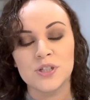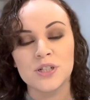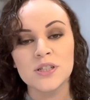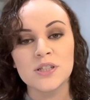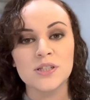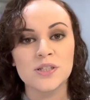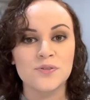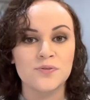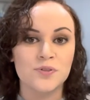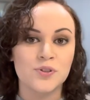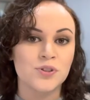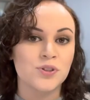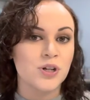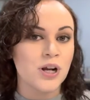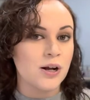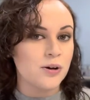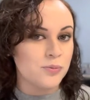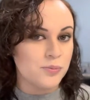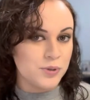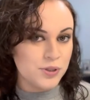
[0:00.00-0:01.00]
The diffuser I
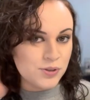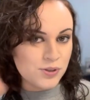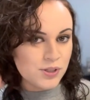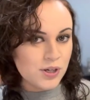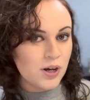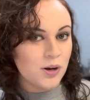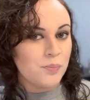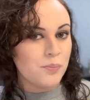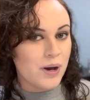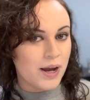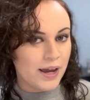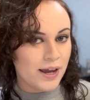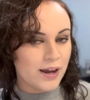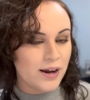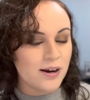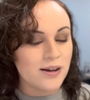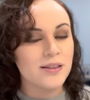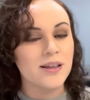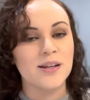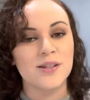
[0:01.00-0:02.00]
will be using on my hair.
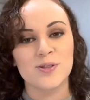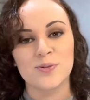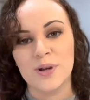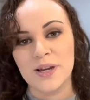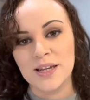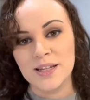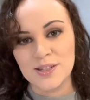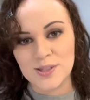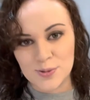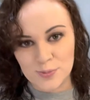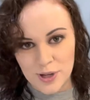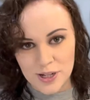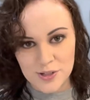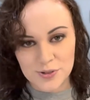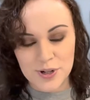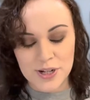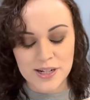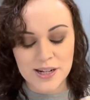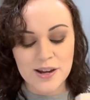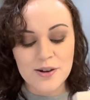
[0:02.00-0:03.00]
That is why it is wet right
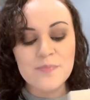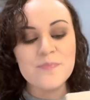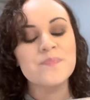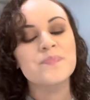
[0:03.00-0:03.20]
now.